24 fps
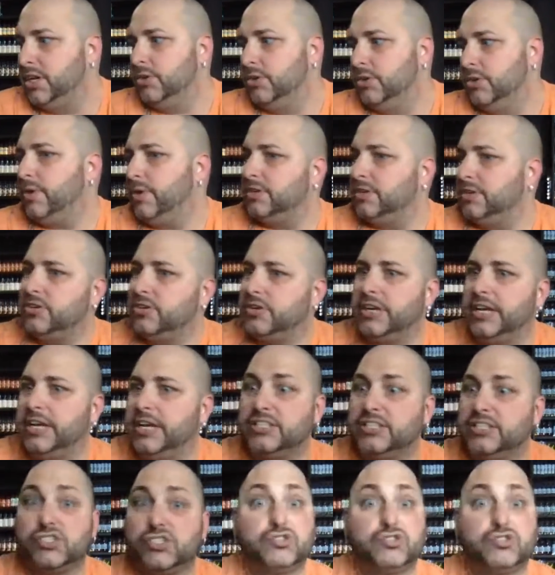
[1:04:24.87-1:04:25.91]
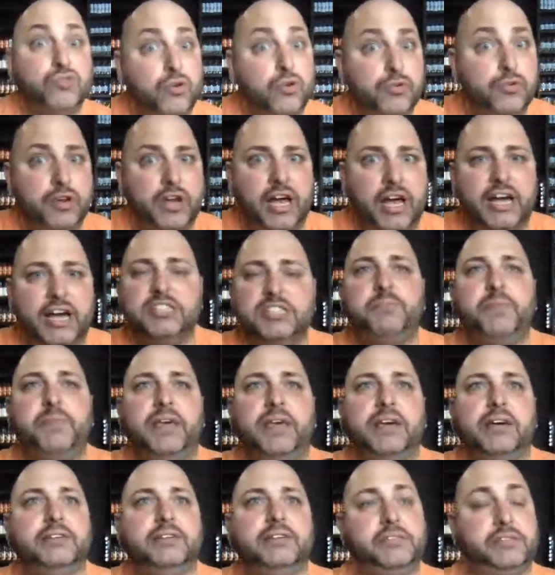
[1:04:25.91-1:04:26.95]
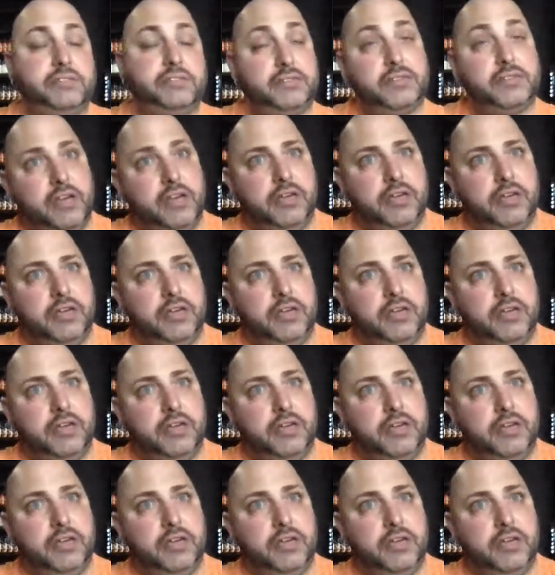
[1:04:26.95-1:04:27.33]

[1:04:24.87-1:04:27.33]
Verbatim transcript: well, you're going to get scrutinized because